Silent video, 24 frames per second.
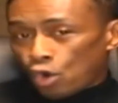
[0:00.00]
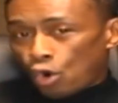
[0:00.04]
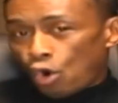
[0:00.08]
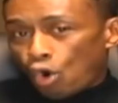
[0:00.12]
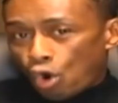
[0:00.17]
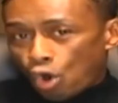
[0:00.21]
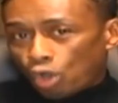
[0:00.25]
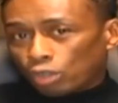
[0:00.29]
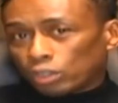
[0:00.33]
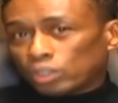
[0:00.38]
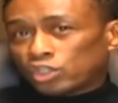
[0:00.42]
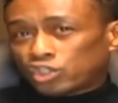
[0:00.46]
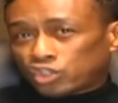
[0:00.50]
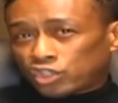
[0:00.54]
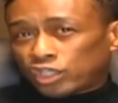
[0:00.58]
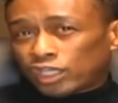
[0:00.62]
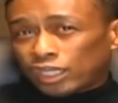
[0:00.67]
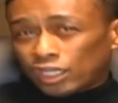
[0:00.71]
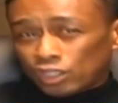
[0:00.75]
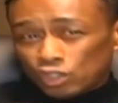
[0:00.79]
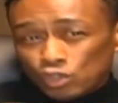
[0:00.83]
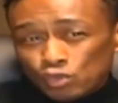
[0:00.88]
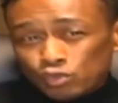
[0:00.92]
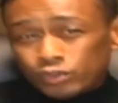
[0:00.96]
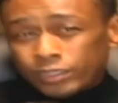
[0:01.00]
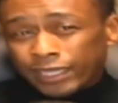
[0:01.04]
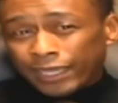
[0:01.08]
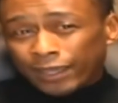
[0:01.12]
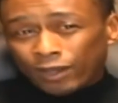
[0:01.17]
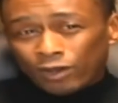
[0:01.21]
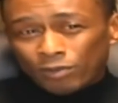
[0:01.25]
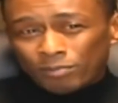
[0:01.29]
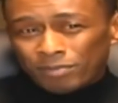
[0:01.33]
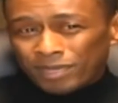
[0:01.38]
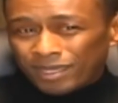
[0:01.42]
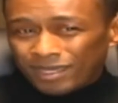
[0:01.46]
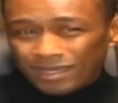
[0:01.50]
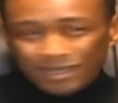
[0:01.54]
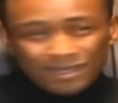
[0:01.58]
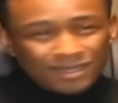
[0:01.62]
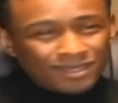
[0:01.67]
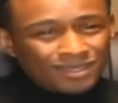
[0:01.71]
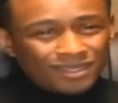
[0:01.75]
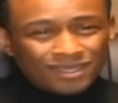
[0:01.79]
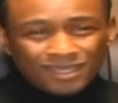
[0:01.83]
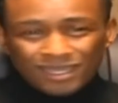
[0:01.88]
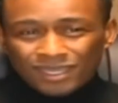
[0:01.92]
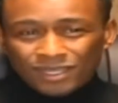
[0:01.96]
all this shit. And you tell me
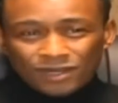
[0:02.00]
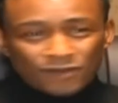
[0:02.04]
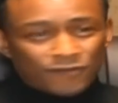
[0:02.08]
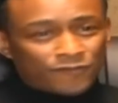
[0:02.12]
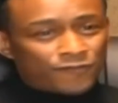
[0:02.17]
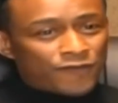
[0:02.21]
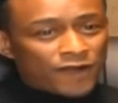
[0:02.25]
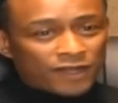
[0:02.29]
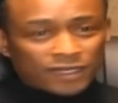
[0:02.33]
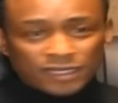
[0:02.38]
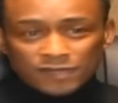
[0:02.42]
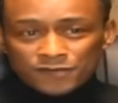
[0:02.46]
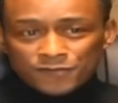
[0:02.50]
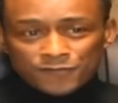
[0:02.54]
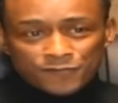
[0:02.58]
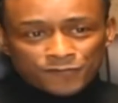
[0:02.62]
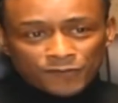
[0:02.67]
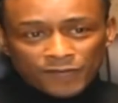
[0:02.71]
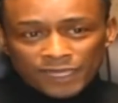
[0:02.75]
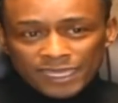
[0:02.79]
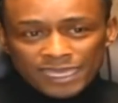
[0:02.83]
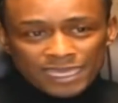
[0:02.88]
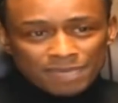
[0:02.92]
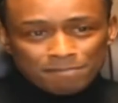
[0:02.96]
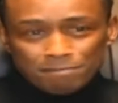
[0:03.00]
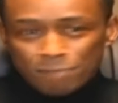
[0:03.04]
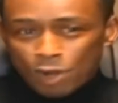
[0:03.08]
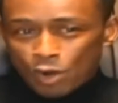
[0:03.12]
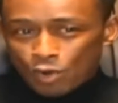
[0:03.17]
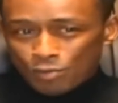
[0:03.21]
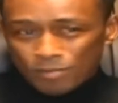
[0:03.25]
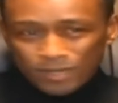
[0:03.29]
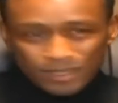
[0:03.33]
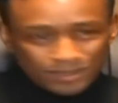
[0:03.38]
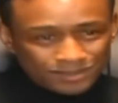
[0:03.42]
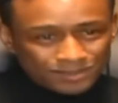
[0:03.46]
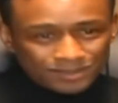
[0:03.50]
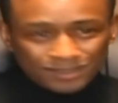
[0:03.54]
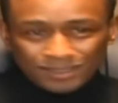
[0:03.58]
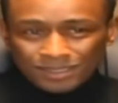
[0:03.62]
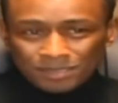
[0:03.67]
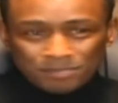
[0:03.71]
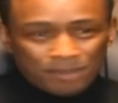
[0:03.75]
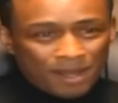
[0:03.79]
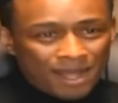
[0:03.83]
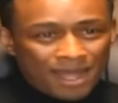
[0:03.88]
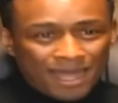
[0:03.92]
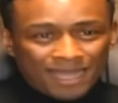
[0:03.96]
in a fucking fleeing moment
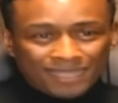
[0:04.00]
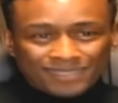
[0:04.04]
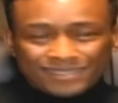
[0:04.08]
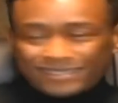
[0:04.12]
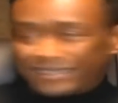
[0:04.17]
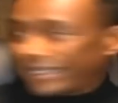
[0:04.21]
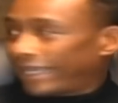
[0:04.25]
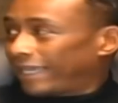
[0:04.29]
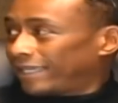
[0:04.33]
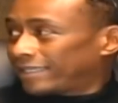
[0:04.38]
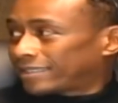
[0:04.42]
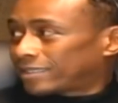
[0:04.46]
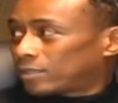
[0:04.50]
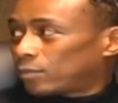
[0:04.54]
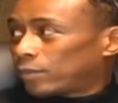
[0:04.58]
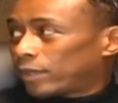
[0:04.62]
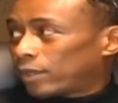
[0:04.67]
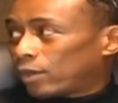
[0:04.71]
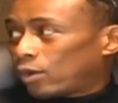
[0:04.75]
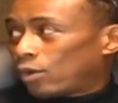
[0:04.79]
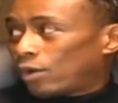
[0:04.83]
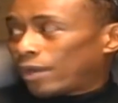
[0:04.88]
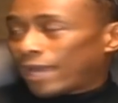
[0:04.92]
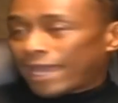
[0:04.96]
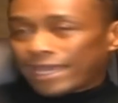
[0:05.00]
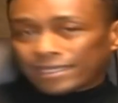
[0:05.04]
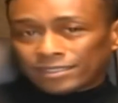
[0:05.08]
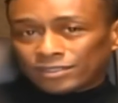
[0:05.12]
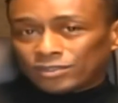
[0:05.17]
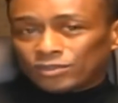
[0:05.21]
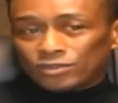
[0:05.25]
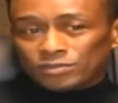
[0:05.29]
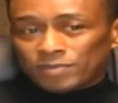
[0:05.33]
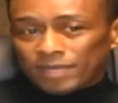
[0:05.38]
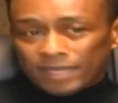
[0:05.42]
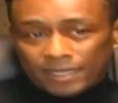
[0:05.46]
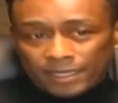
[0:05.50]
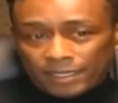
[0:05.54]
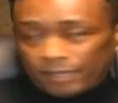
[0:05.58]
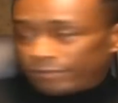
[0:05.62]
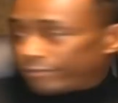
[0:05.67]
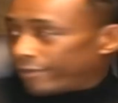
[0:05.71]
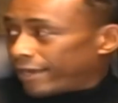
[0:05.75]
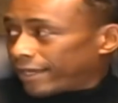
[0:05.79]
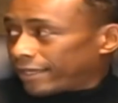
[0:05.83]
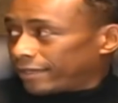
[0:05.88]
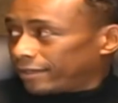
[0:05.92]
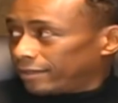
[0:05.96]
behind stage somewhere that all I had to do was make a hit
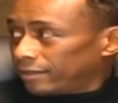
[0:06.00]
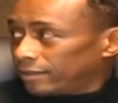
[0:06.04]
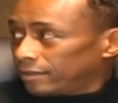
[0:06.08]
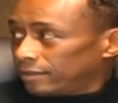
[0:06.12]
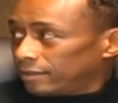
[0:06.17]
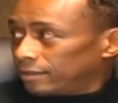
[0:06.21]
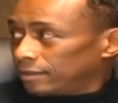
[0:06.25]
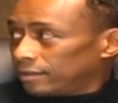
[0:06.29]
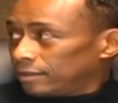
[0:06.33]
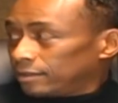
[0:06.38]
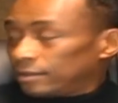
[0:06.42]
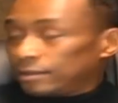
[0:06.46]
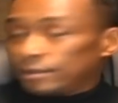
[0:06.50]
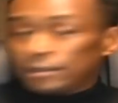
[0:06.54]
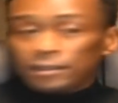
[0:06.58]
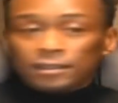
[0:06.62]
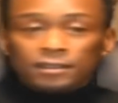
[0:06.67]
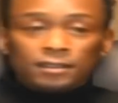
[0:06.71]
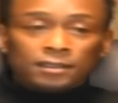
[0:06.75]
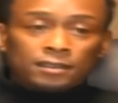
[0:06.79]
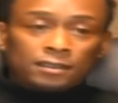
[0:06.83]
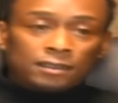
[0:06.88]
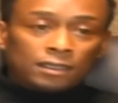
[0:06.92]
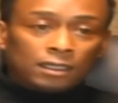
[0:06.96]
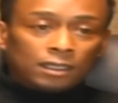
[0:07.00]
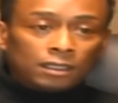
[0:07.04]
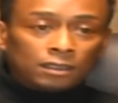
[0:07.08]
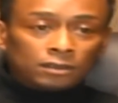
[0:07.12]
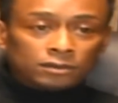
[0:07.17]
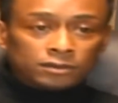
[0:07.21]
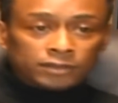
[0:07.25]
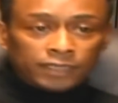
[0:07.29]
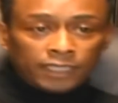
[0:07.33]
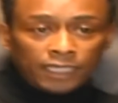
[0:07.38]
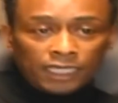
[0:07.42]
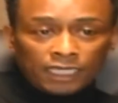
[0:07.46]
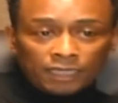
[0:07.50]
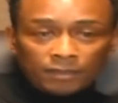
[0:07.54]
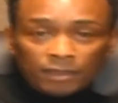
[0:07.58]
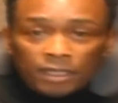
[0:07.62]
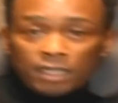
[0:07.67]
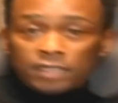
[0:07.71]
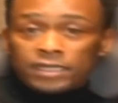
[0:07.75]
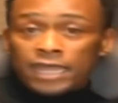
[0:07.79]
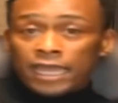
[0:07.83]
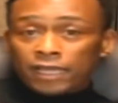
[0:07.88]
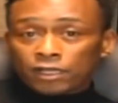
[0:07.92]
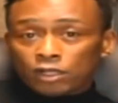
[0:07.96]
record? Oh, damn.
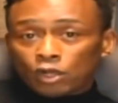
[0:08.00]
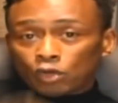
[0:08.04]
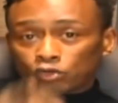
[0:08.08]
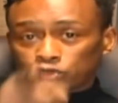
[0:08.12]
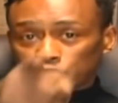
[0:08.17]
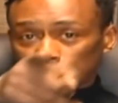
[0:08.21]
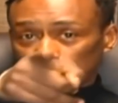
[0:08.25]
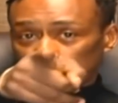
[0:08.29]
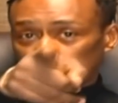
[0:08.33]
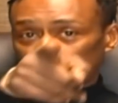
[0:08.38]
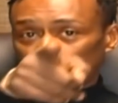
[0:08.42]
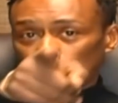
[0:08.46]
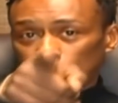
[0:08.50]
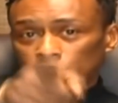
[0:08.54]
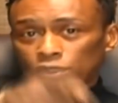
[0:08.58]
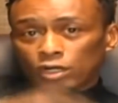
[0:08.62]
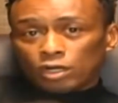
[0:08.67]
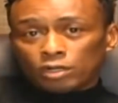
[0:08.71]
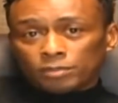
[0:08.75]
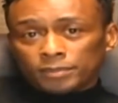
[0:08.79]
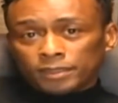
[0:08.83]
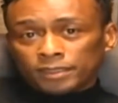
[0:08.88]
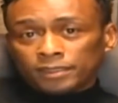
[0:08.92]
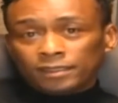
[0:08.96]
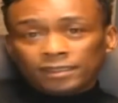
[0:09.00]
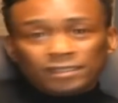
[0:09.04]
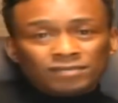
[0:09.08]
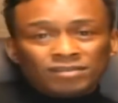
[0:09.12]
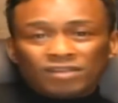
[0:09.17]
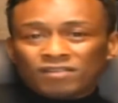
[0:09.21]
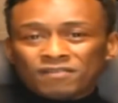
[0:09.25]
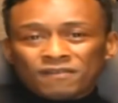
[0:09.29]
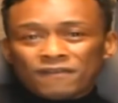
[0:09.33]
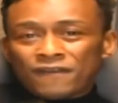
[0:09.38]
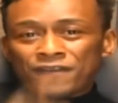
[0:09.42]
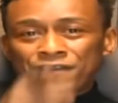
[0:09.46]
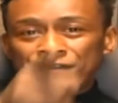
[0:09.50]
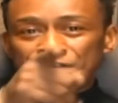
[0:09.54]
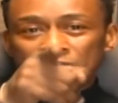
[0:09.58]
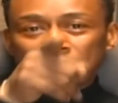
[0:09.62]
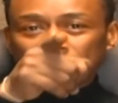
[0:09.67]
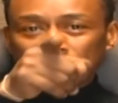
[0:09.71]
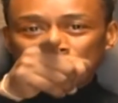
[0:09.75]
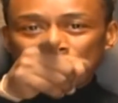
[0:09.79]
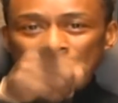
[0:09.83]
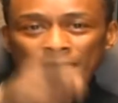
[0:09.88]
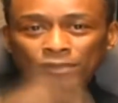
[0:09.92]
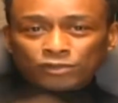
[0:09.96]
That goes to show y'all, man. They don't give a
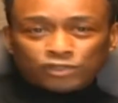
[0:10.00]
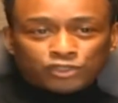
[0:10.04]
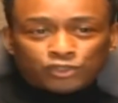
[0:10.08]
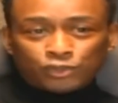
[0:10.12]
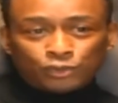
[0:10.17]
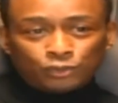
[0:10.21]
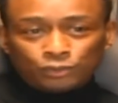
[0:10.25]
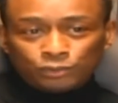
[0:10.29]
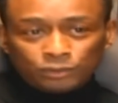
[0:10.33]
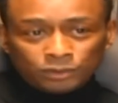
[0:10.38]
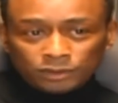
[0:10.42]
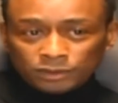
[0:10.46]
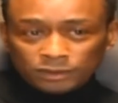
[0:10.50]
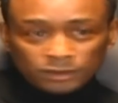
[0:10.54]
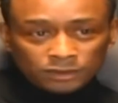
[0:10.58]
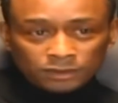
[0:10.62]
fuck about you.